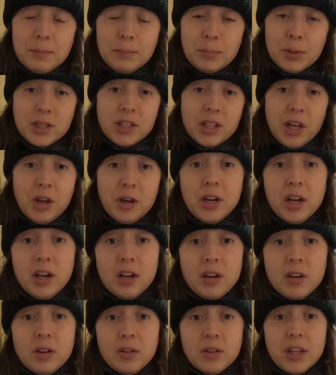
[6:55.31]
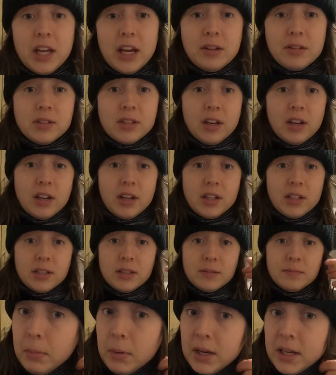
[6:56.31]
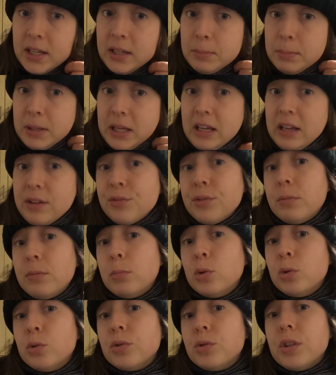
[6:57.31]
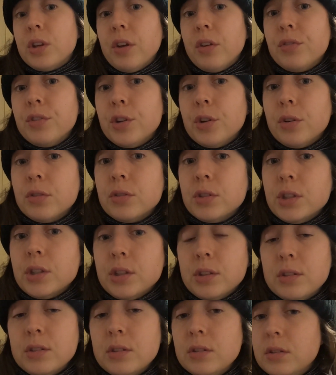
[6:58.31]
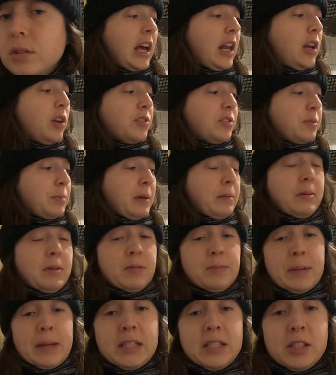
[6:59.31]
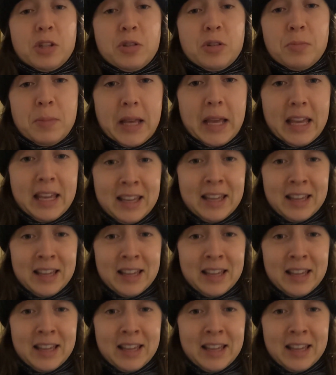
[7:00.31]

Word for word: persona on the outside, might be even more so for doctors. And lots of people have messaged me